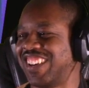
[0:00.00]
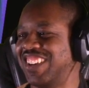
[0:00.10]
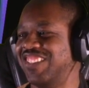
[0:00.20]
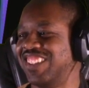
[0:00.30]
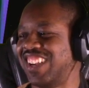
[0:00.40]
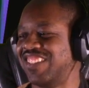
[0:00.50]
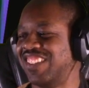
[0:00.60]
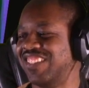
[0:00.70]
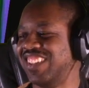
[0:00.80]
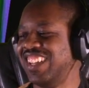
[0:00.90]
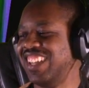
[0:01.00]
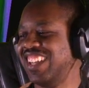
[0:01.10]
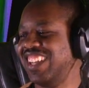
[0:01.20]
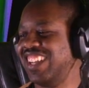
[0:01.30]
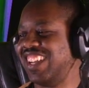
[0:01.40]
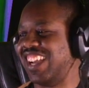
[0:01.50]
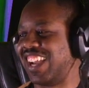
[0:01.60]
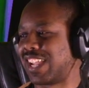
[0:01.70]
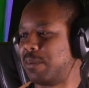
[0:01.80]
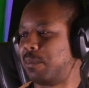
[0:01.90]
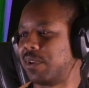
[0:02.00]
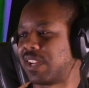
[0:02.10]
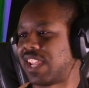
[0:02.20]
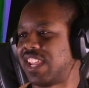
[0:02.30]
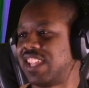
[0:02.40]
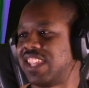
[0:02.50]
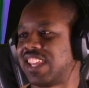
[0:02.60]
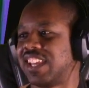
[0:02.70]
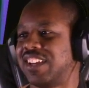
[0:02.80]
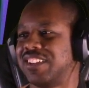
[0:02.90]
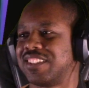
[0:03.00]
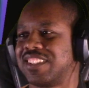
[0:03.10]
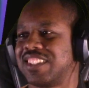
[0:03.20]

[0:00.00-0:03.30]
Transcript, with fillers: I don't blame him. I can't point anything else.